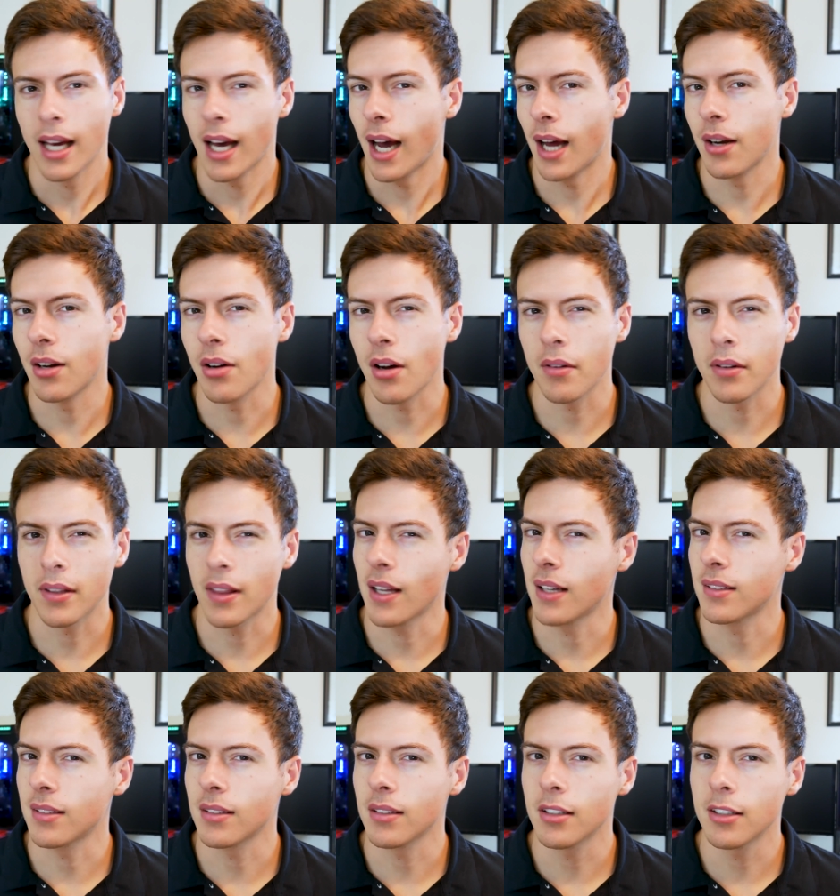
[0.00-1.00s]
I know
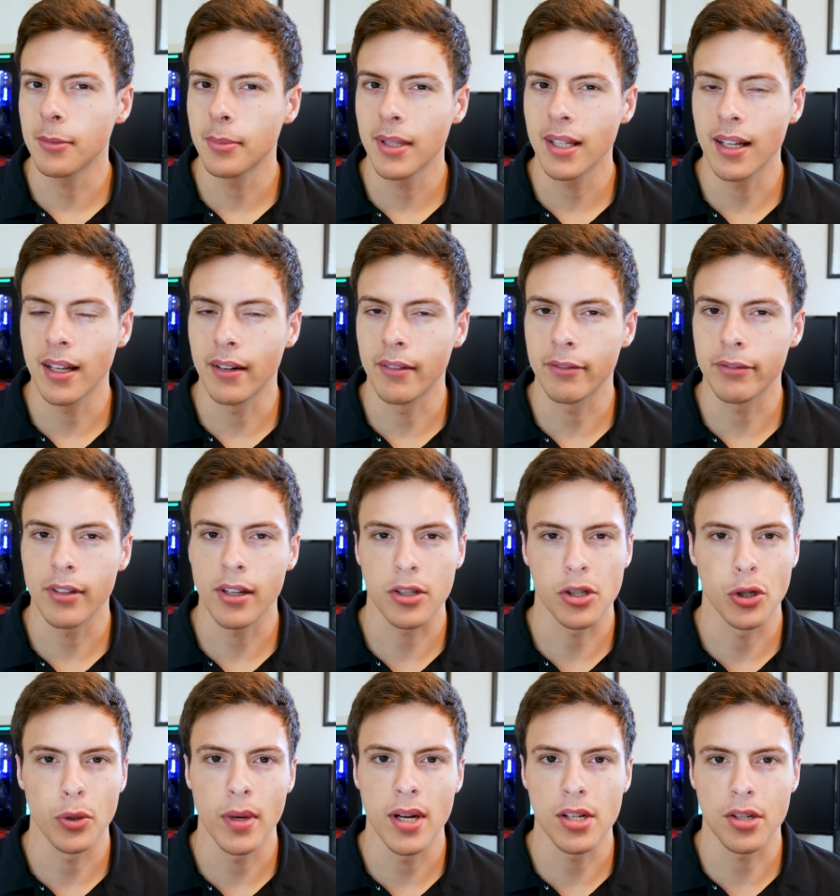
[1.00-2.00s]
everything's a little bit in
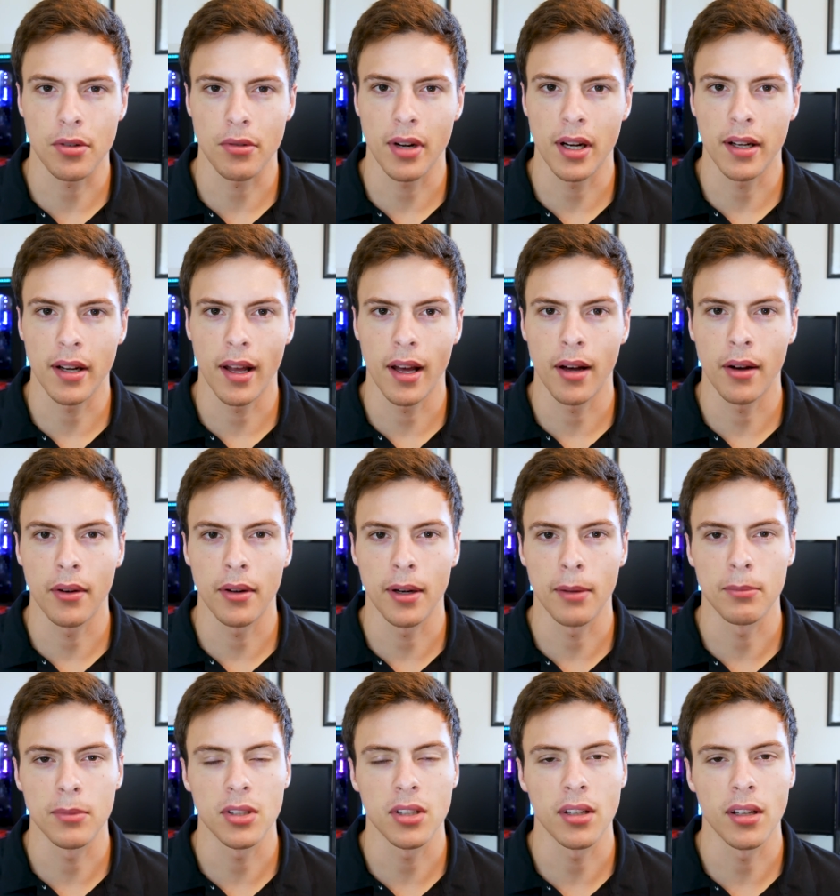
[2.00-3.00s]
fluctuation right now, and
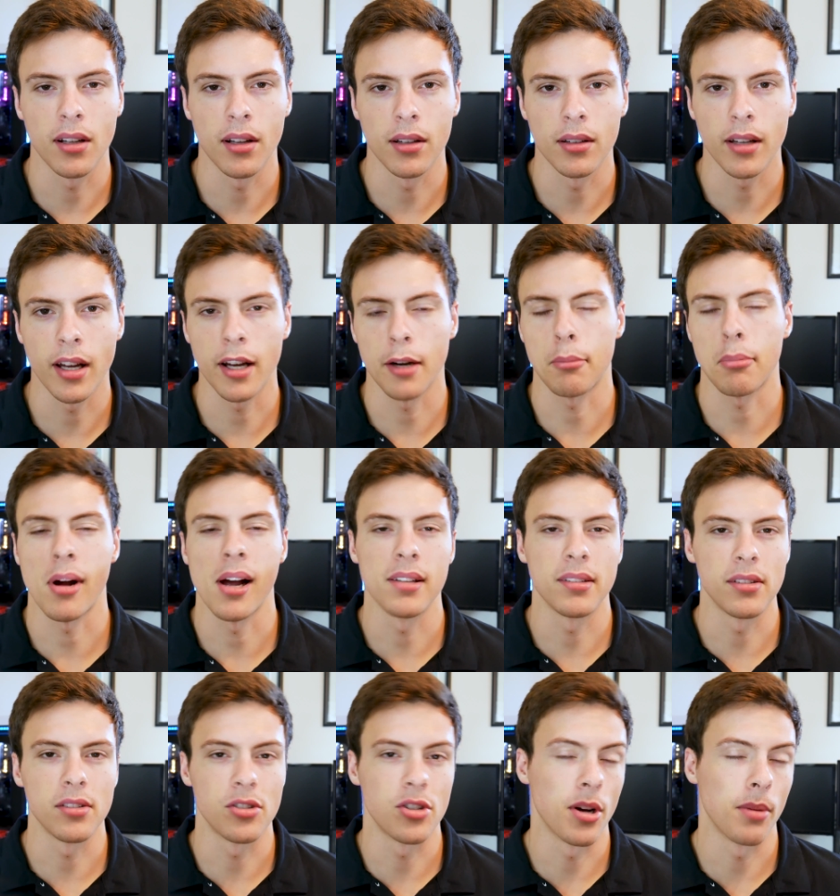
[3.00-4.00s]
I'm seeing a lot of
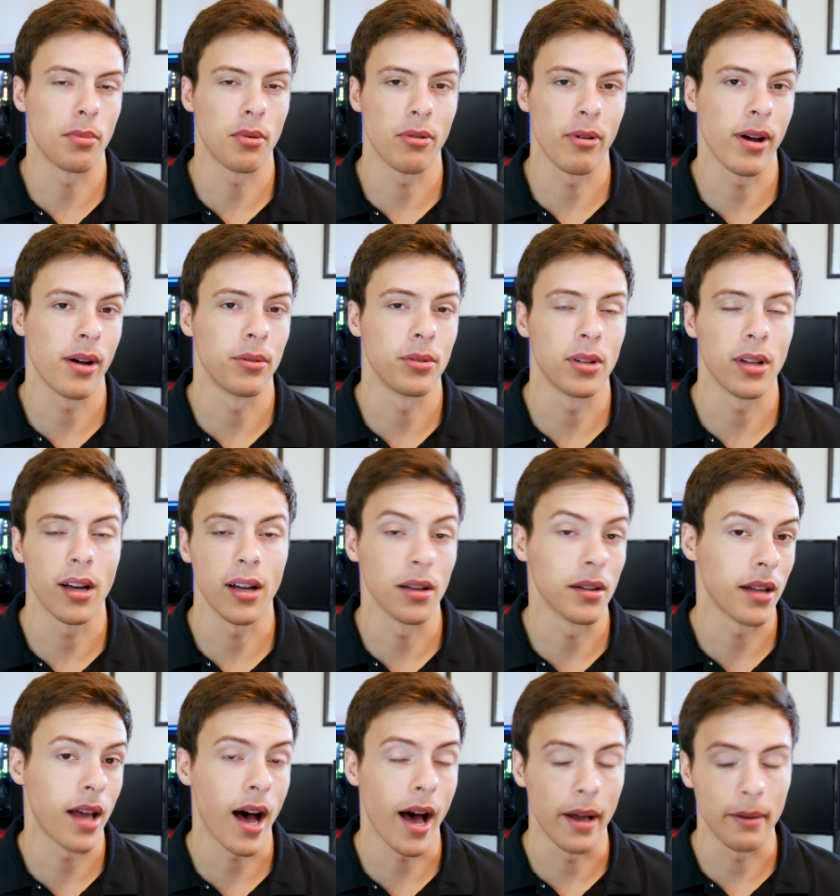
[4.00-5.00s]
prices jump around a
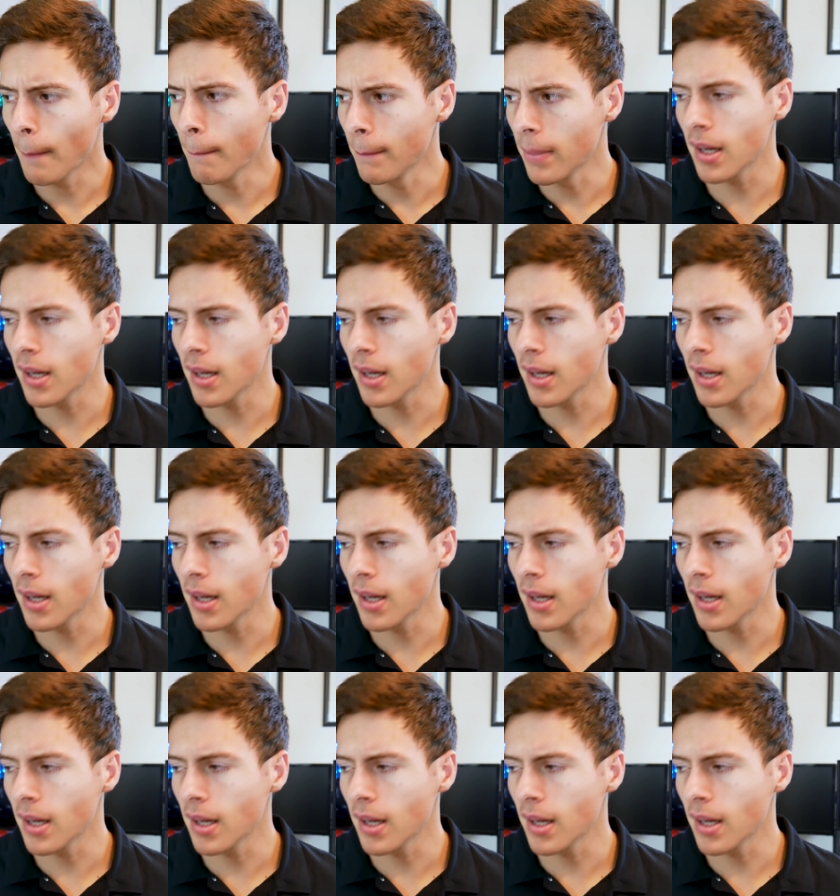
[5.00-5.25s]
lot.